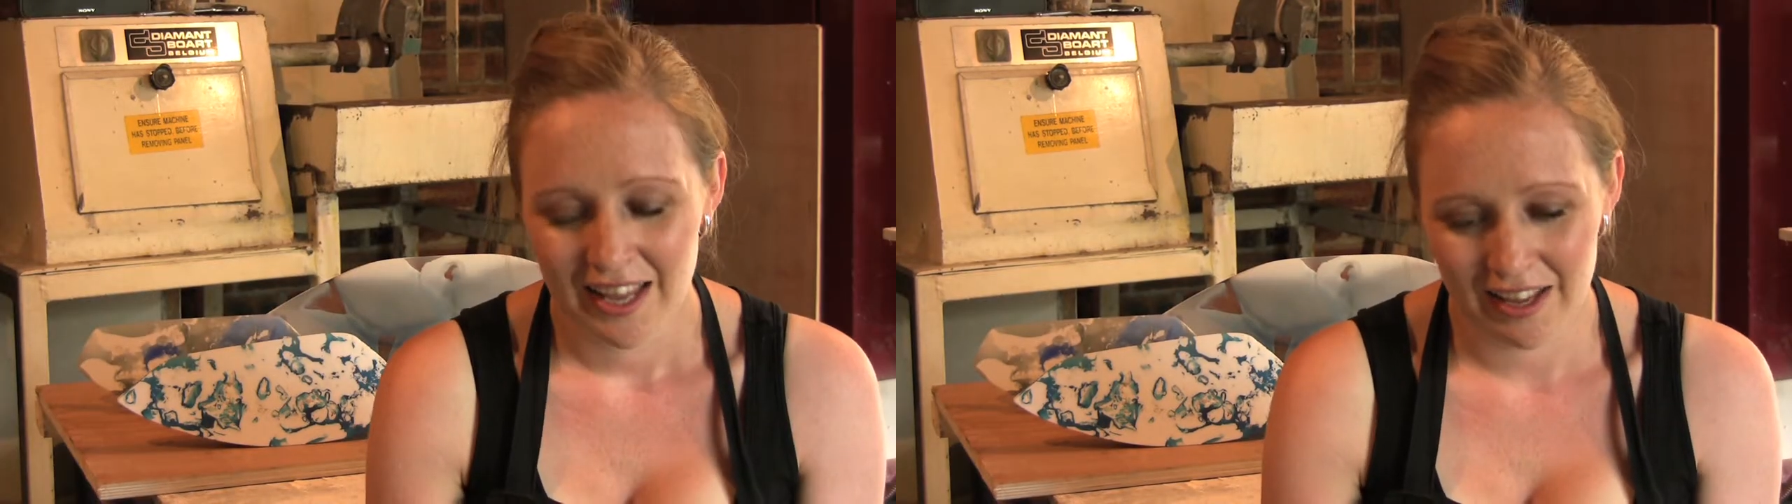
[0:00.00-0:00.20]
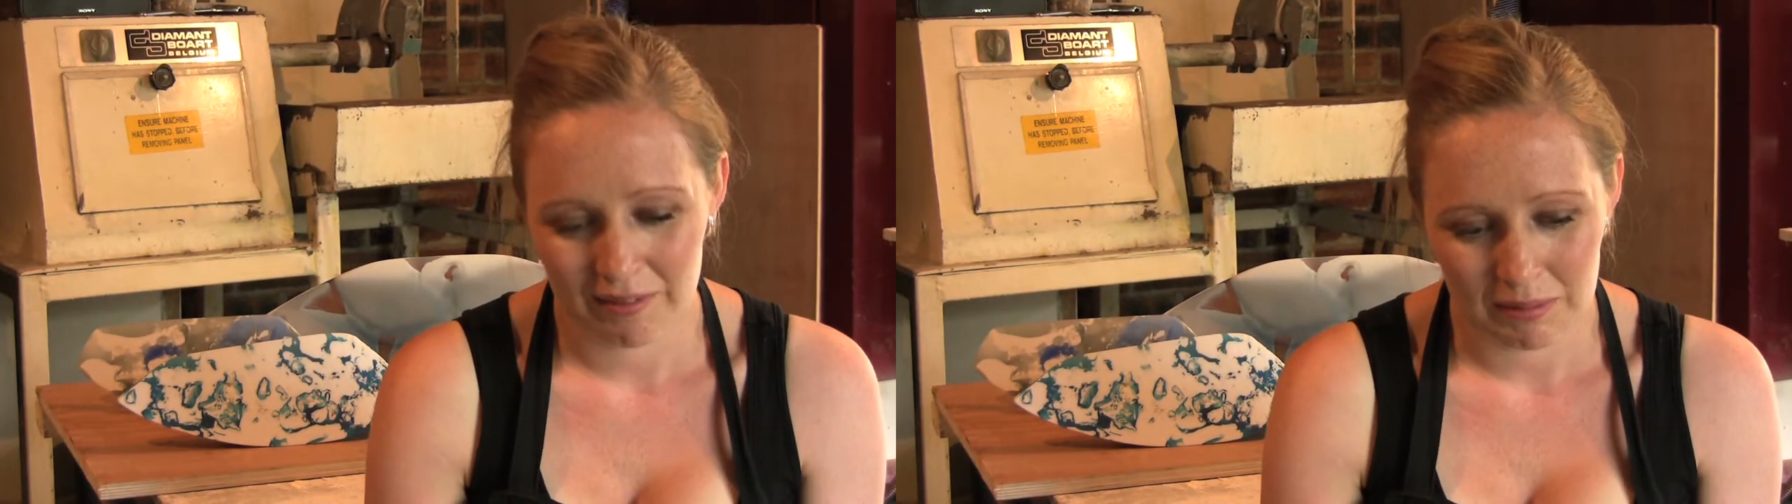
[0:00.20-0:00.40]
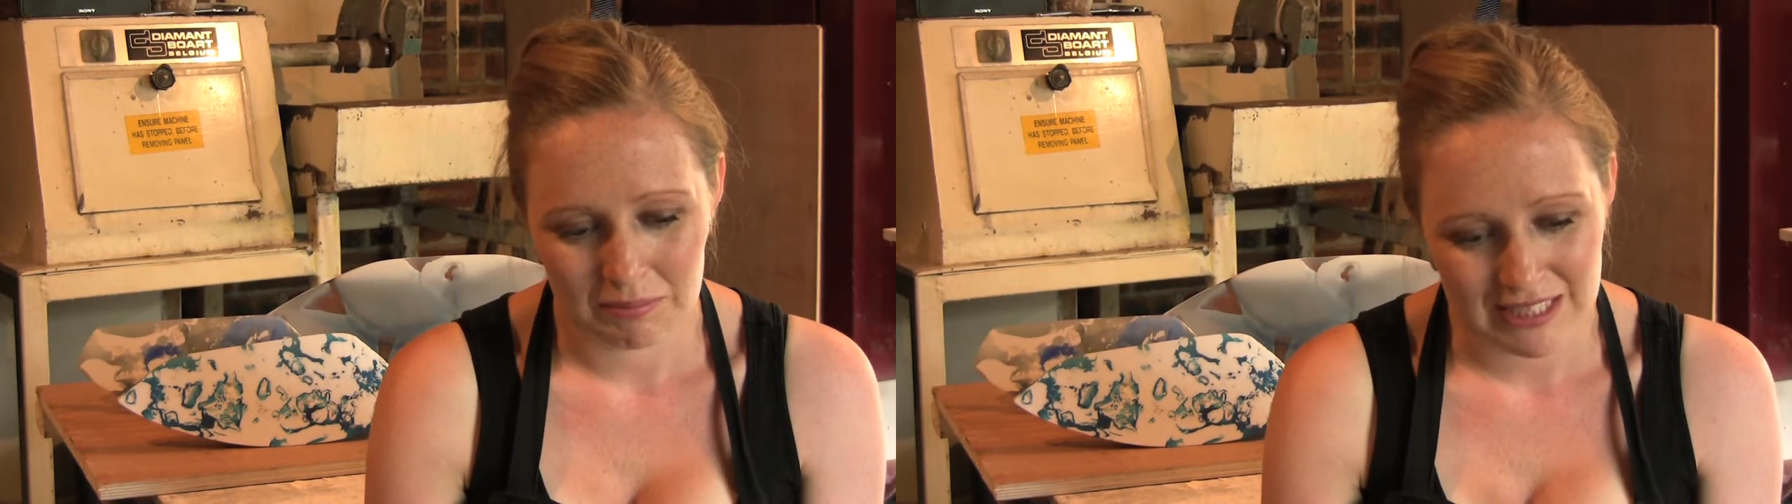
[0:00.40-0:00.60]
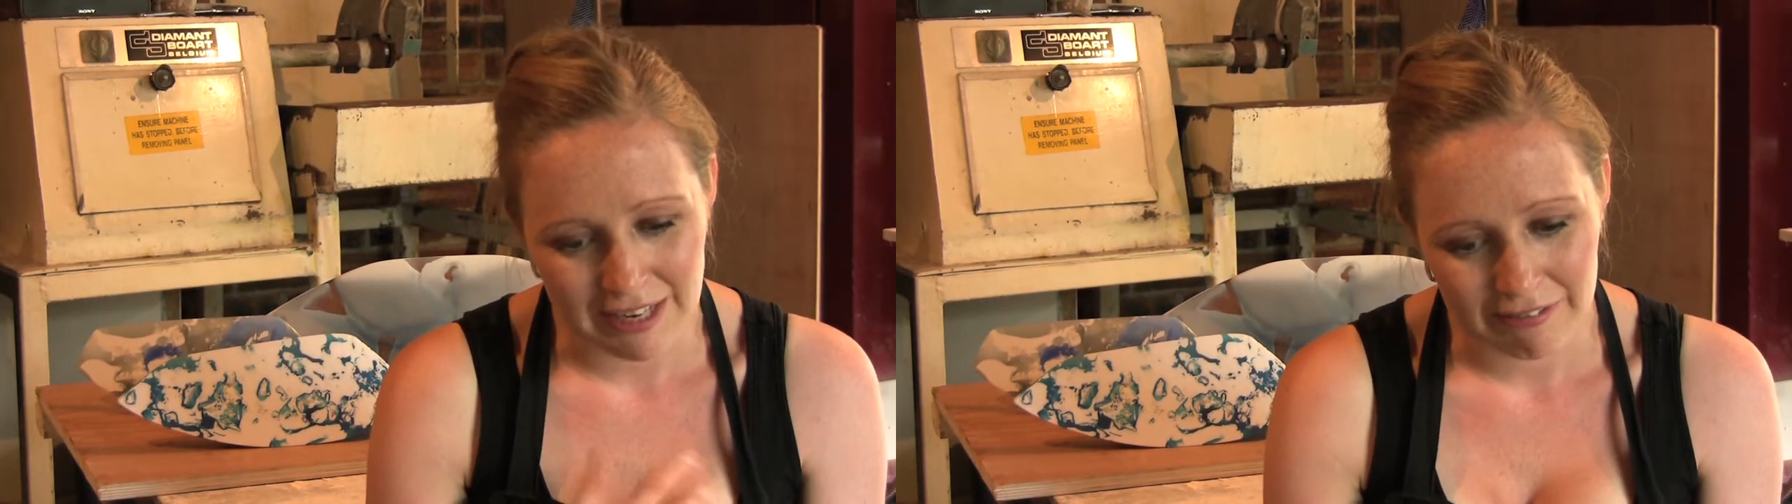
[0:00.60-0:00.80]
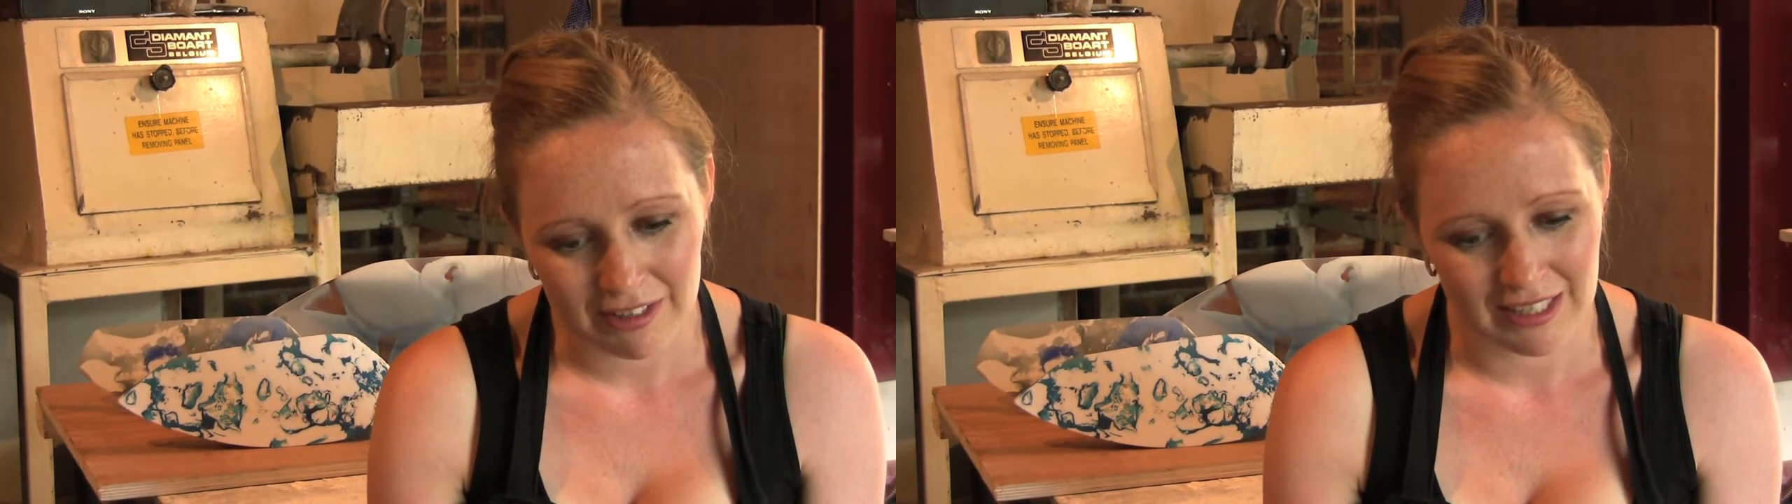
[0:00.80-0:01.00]
Um, I'm
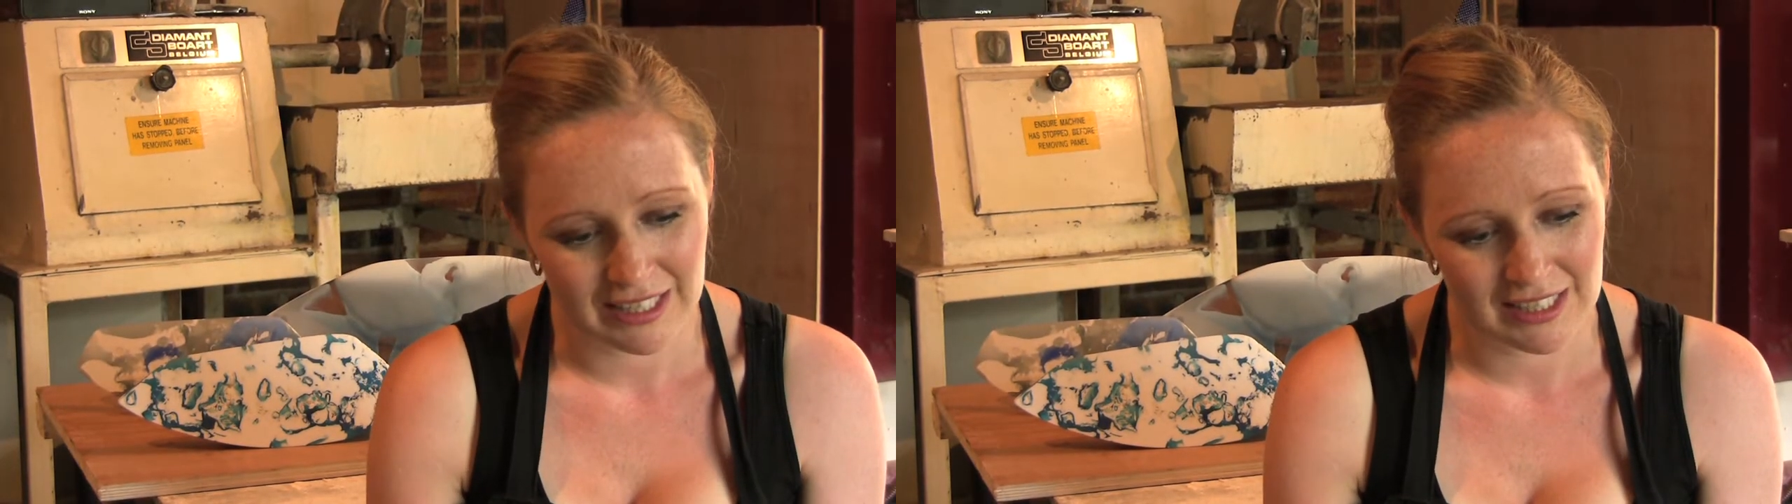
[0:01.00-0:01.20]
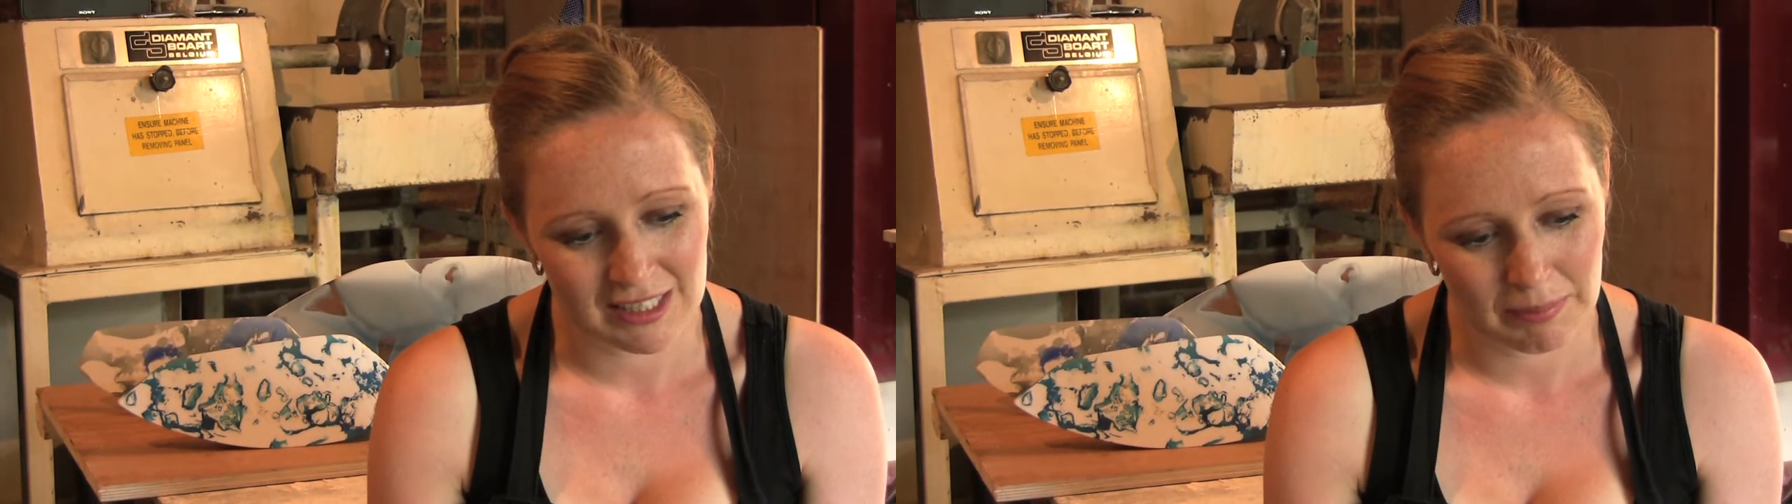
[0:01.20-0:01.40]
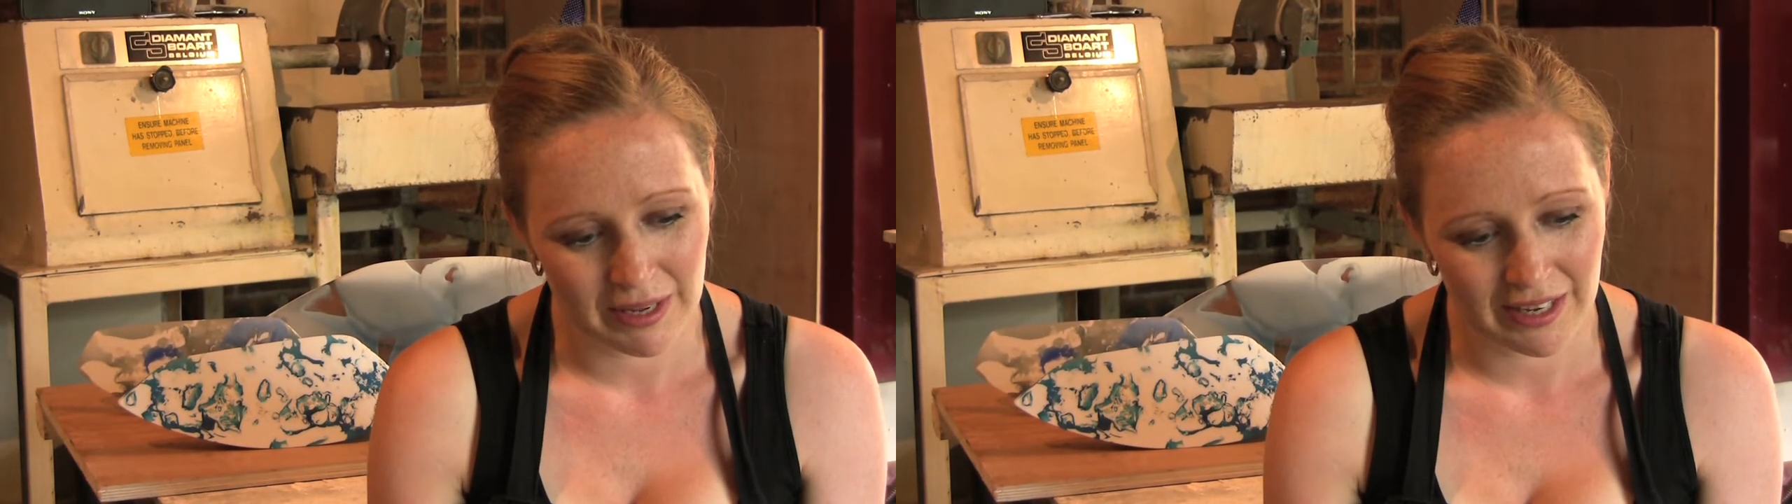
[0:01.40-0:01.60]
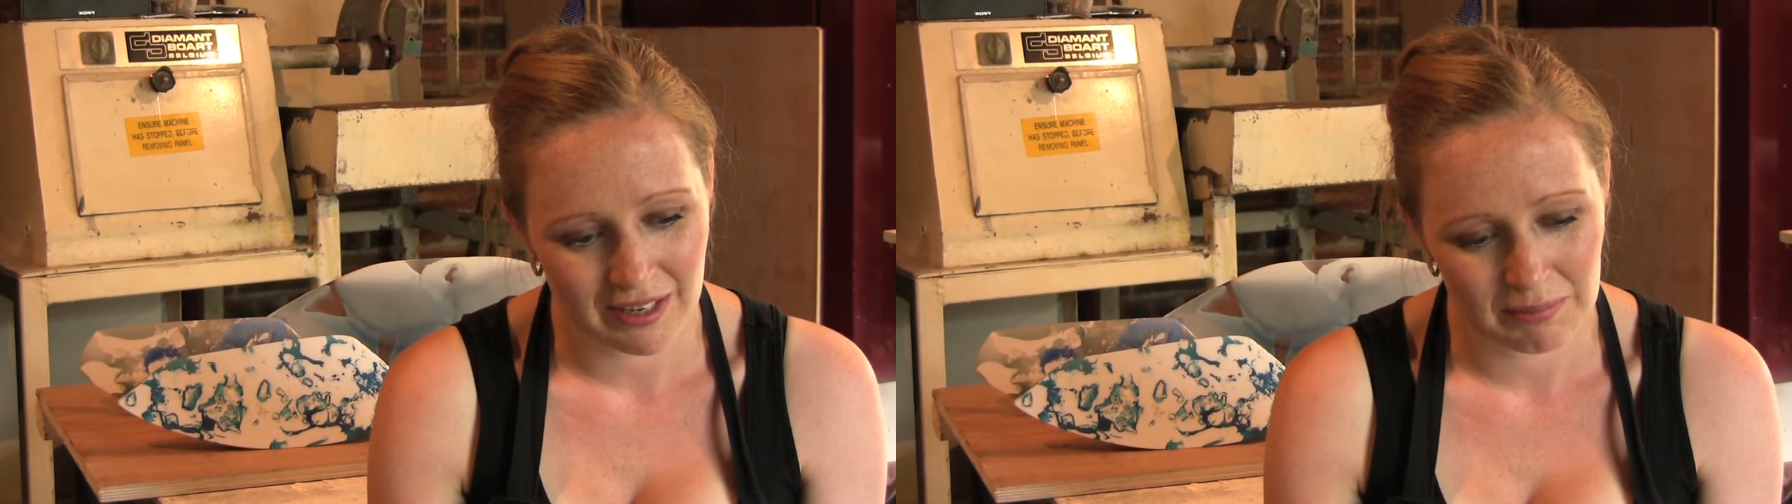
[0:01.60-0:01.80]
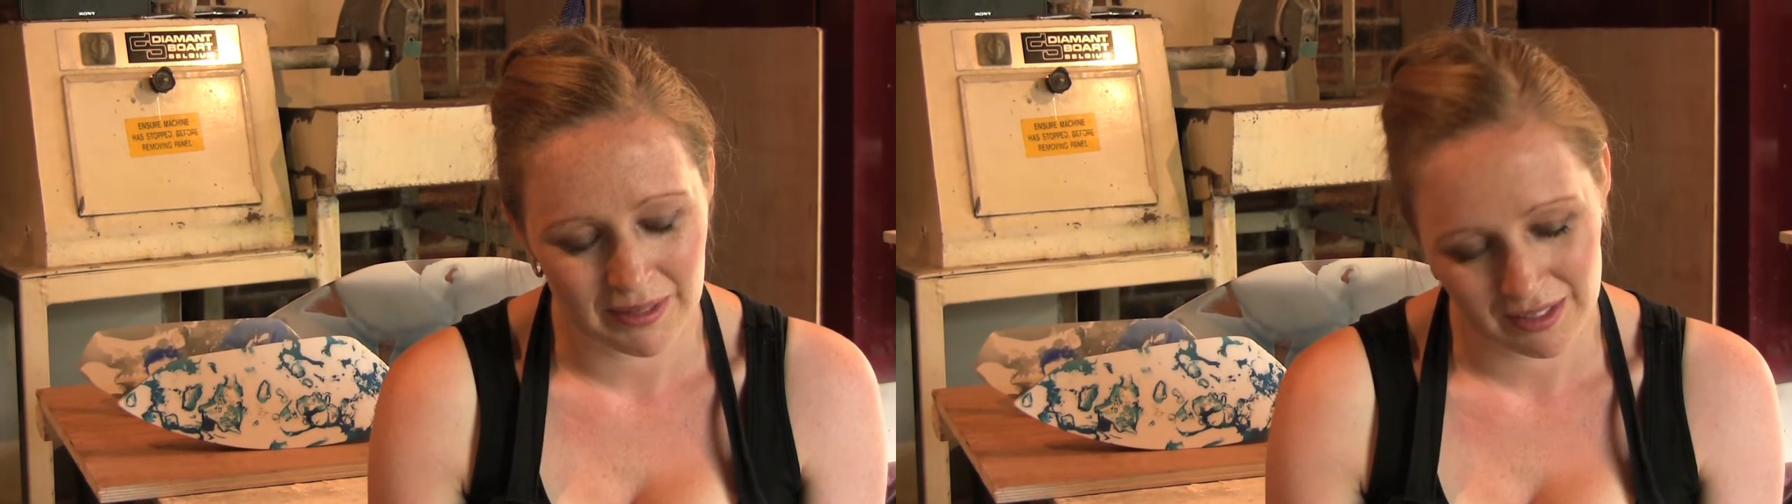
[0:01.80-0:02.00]
definitely
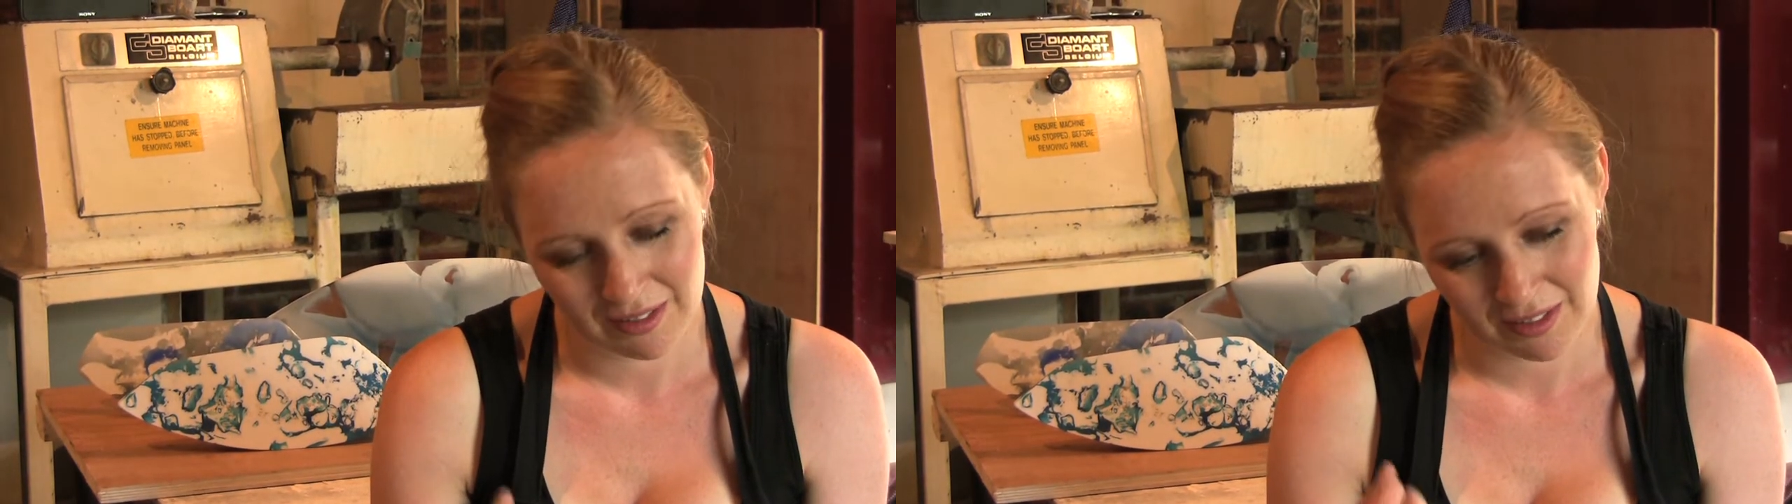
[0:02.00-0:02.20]
inspired by